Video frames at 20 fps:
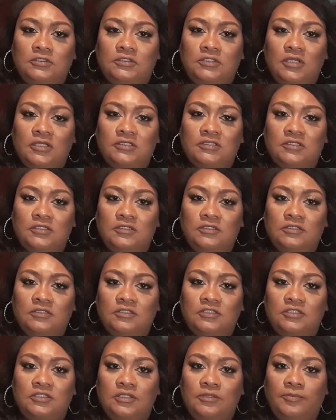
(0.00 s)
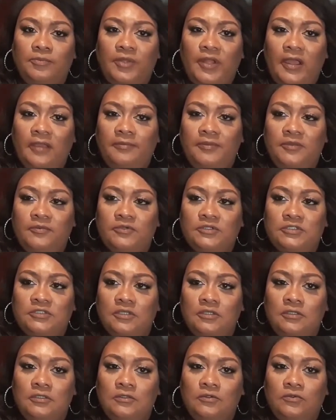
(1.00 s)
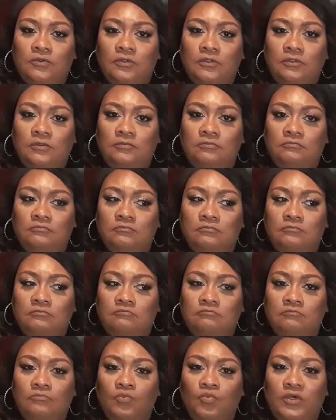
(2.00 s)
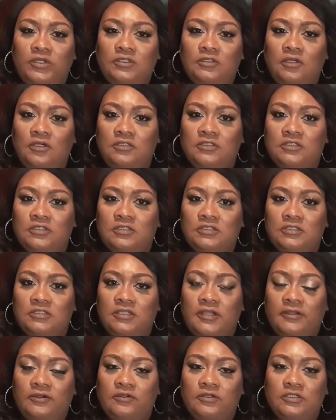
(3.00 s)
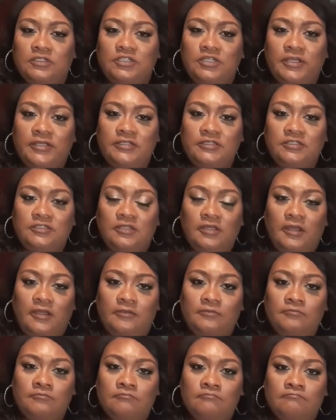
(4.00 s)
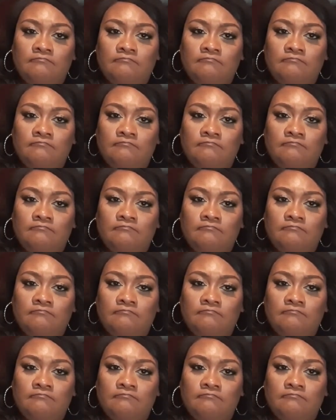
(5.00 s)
doesn't see black people as equal, one lawsuit is not going to change that.